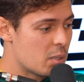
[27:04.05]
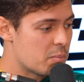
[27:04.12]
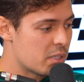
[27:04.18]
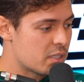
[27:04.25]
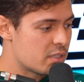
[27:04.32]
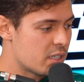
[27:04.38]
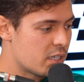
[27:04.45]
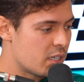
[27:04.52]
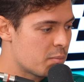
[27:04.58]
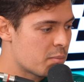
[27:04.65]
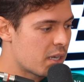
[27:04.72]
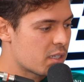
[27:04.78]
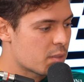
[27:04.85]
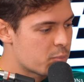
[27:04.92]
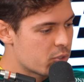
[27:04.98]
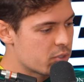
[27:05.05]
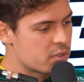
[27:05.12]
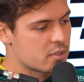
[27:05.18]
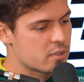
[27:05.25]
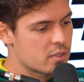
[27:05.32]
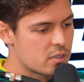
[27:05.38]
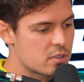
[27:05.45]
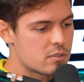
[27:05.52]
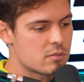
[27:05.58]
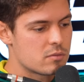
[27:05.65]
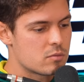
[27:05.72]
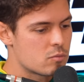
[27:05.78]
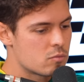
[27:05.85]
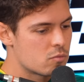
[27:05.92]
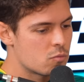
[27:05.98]
but they might appoint uh,
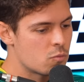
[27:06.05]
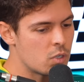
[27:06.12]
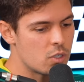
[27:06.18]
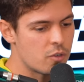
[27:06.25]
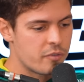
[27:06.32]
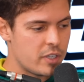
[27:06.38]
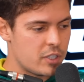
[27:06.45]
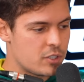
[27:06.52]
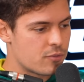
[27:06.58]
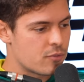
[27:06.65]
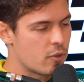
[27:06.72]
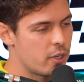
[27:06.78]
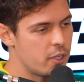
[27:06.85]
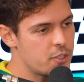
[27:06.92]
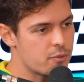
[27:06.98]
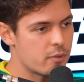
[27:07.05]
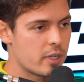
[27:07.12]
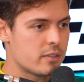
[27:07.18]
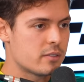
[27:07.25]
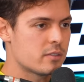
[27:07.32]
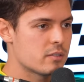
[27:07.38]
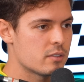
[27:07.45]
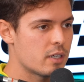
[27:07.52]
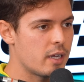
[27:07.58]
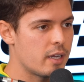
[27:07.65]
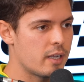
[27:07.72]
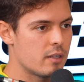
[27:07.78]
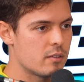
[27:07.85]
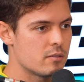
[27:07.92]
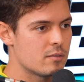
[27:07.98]
one of each for each race,
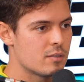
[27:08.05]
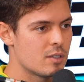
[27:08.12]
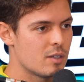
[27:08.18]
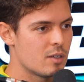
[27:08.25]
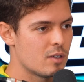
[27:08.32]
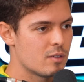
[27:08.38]
and then yeah.